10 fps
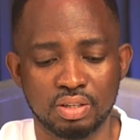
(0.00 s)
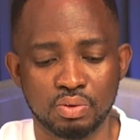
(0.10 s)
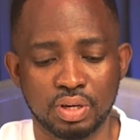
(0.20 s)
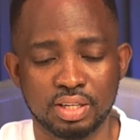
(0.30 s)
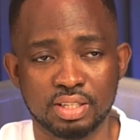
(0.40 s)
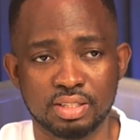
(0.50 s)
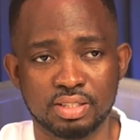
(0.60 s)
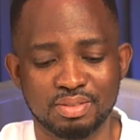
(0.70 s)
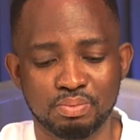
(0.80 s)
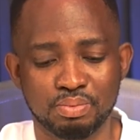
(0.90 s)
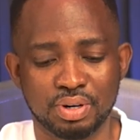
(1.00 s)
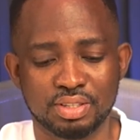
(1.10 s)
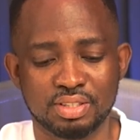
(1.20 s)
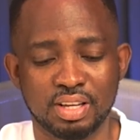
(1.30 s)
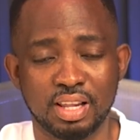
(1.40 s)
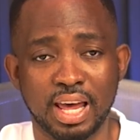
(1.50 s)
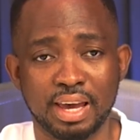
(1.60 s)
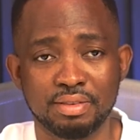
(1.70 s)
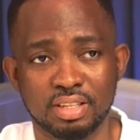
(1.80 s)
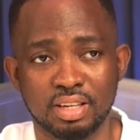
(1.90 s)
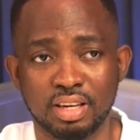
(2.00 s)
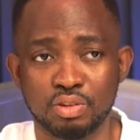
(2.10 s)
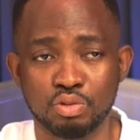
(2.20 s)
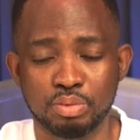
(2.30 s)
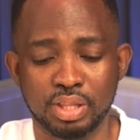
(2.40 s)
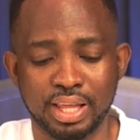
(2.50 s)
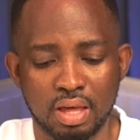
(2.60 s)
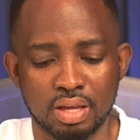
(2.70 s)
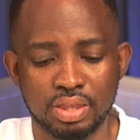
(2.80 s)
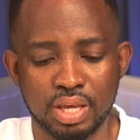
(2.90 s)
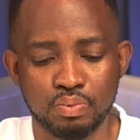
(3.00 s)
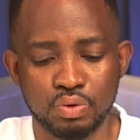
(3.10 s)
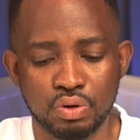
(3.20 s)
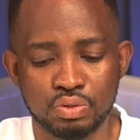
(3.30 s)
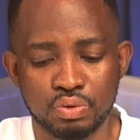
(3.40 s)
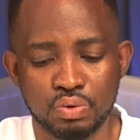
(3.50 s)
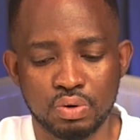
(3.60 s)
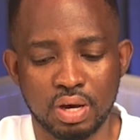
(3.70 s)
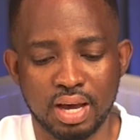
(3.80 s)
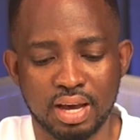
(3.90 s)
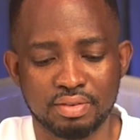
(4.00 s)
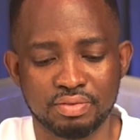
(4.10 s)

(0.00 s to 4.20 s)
You can just press the live and you'll be live. Then we also have